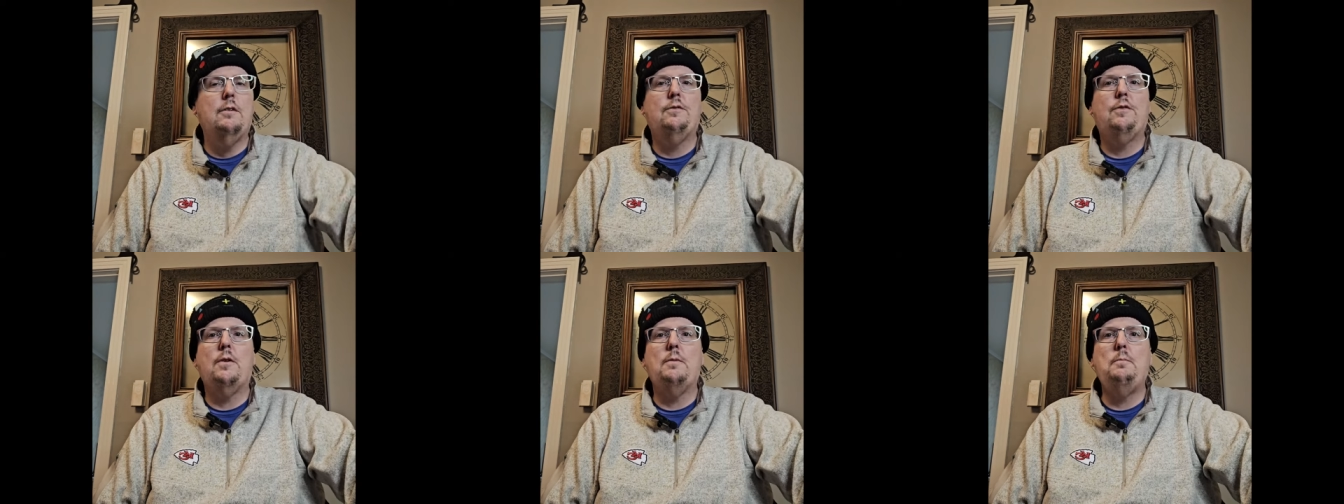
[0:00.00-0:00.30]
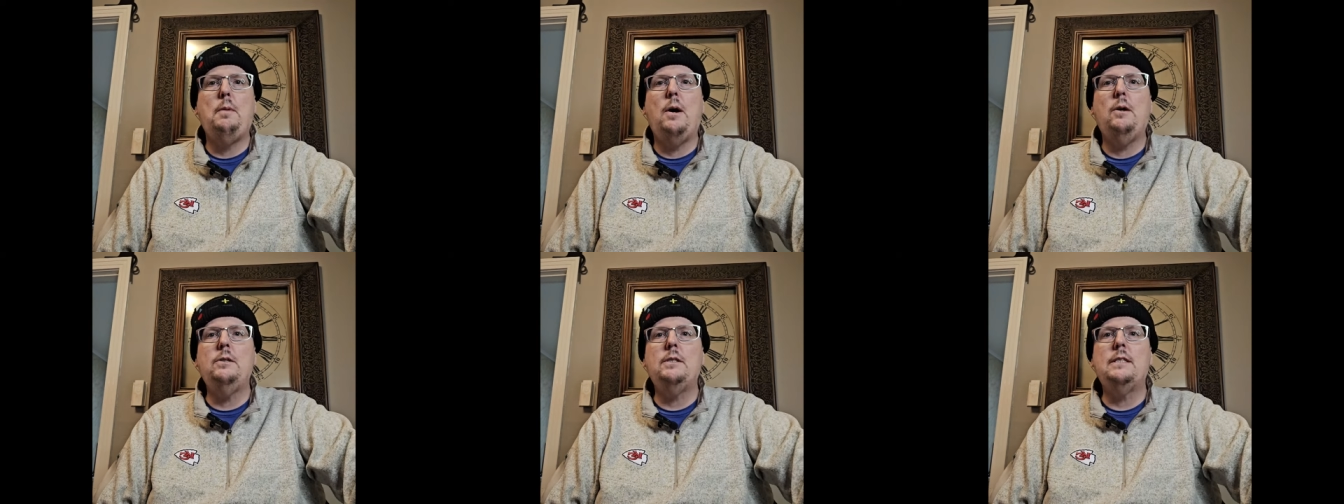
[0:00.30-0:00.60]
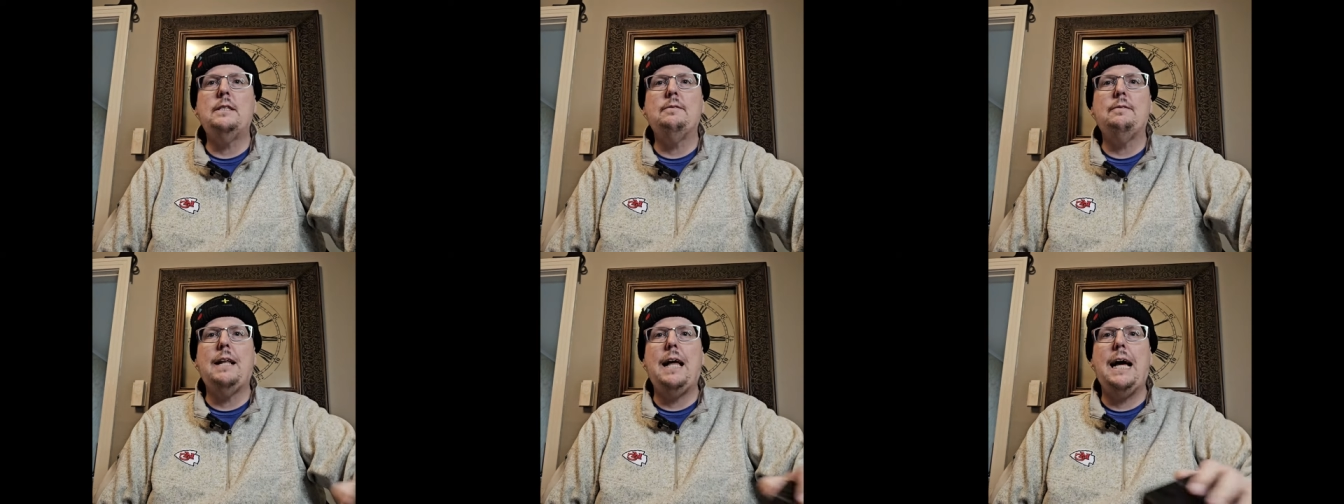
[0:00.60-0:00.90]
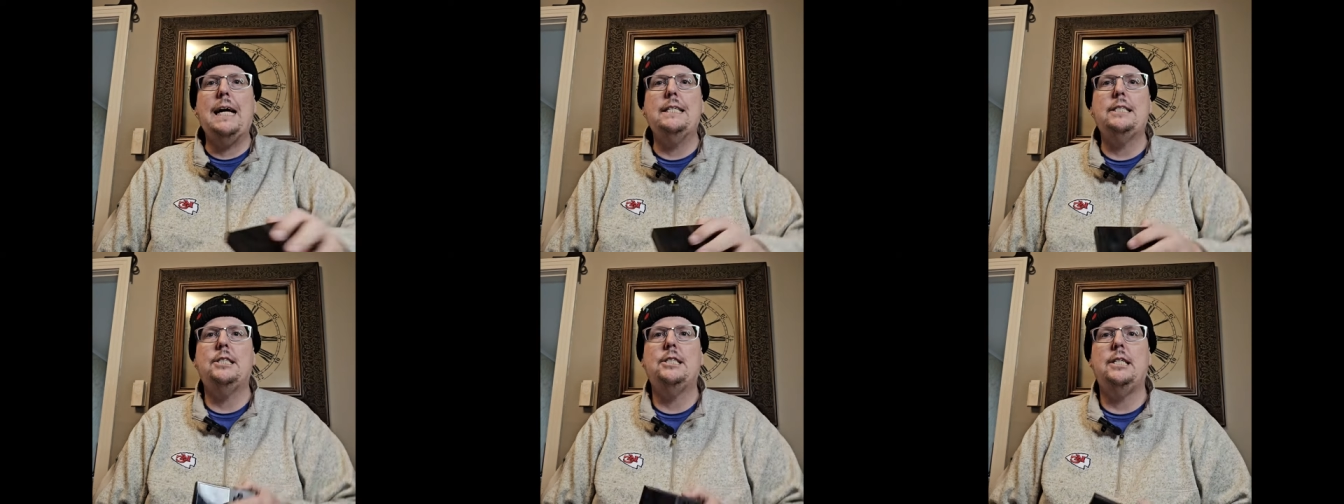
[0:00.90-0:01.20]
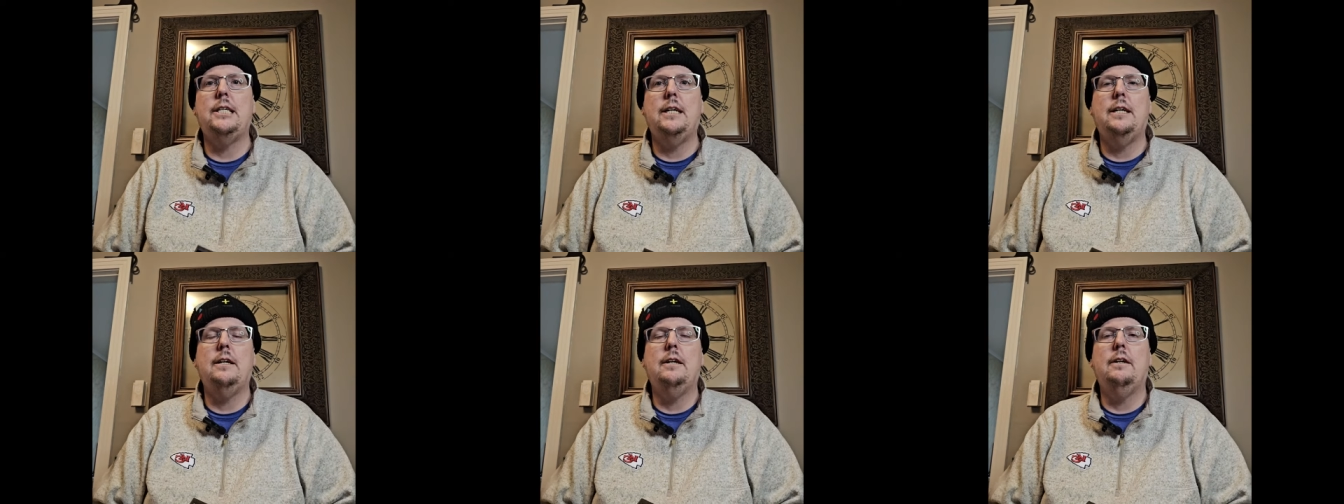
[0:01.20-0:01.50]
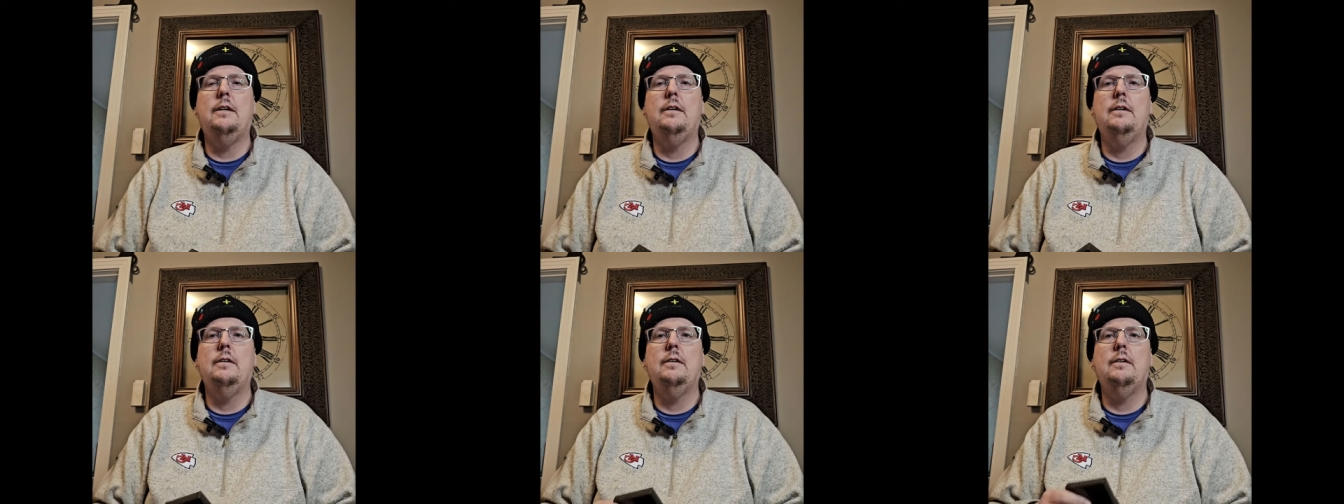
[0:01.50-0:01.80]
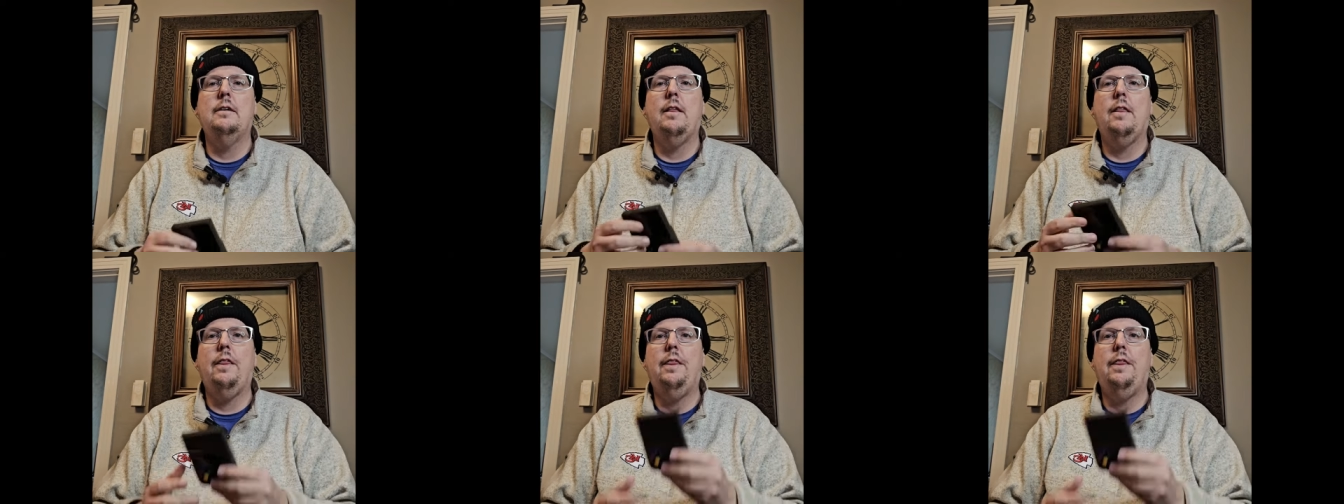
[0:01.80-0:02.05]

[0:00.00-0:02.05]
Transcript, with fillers: For most of last year,